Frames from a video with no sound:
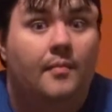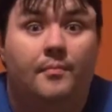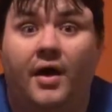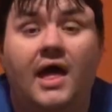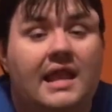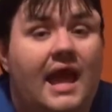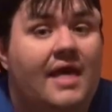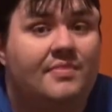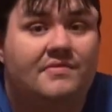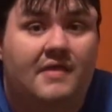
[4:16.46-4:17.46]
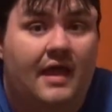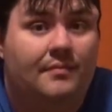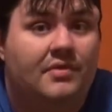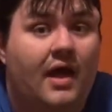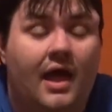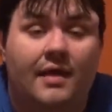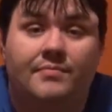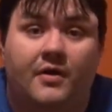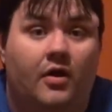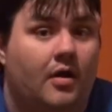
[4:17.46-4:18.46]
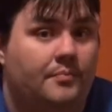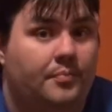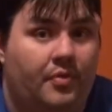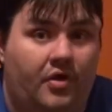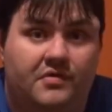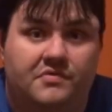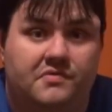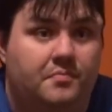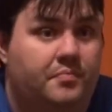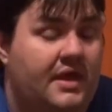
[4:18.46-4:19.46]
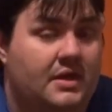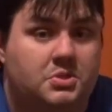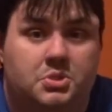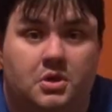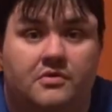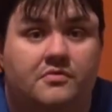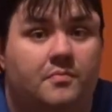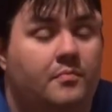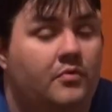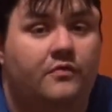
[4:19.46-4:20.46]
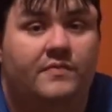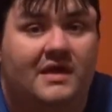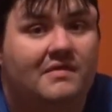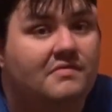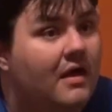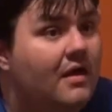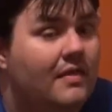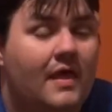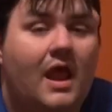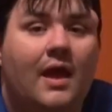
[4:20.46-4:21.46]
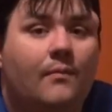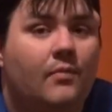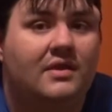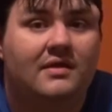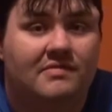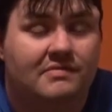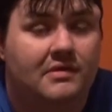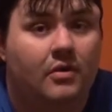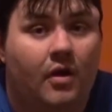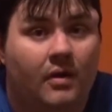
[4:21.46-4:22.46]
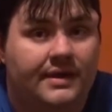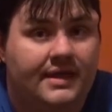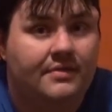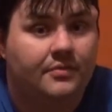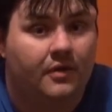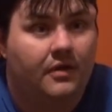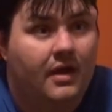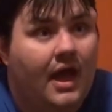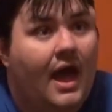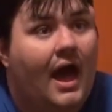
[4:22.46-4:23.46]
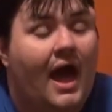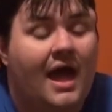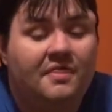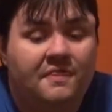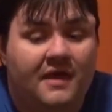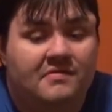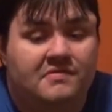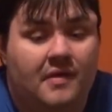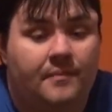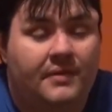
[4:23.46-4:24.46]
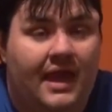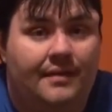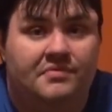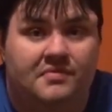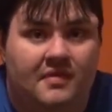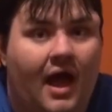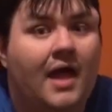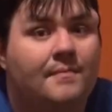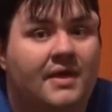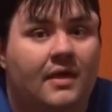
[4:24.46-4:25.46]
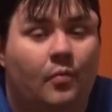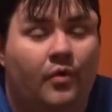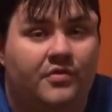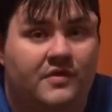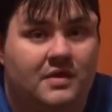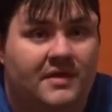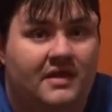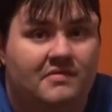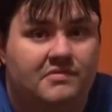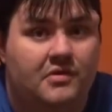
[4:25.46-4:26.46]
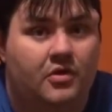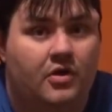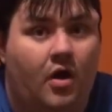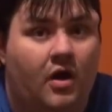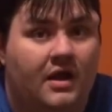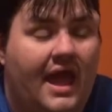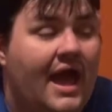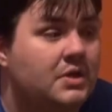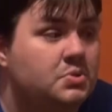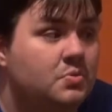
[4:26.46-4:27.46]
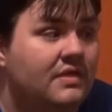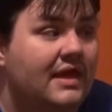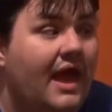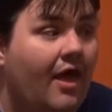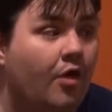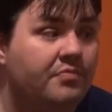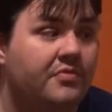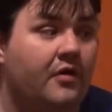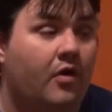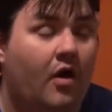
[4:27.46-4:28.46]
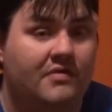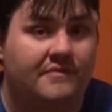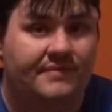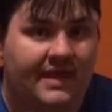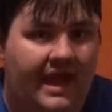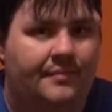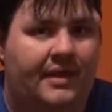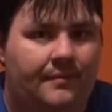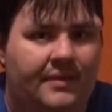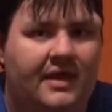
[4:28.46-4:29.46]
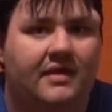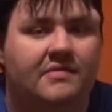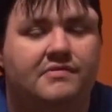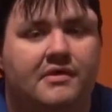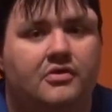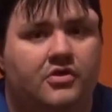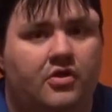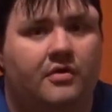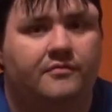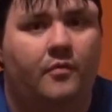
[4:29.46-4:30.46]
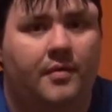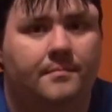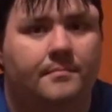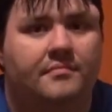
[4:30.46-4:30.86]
But at the same time, there are books, pictures, movies that I wouldn't consider art either. I think some games not being worthy to be considered art actually helps the cause of gaming being considered an art form.